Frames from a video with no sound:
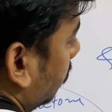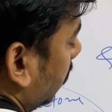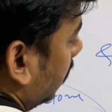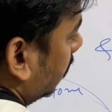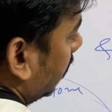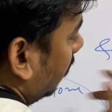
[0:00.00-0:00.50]

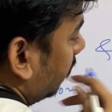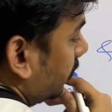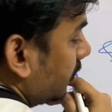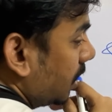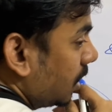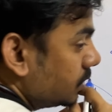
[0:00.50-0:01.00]
product, alpha
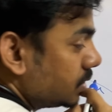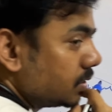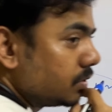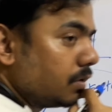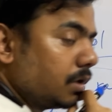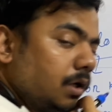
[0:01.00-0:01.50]
beta
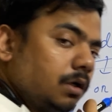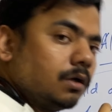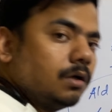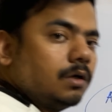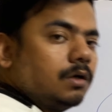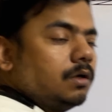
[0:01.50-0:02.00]
unsaturated
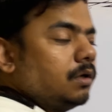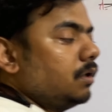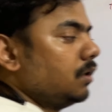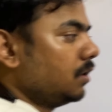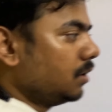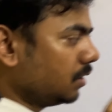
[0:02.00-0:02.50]

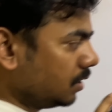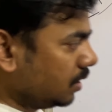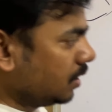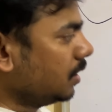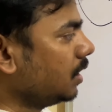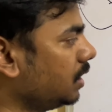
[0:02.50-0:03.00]

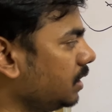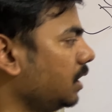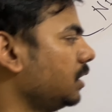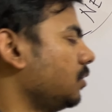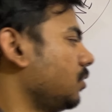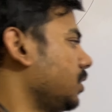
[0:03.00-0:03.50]

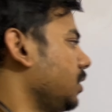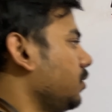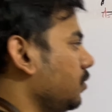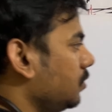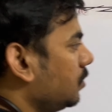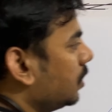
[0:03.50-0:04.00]
aldehyde or ketone.
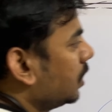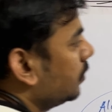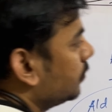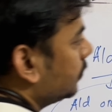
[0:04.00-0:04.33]
Okay,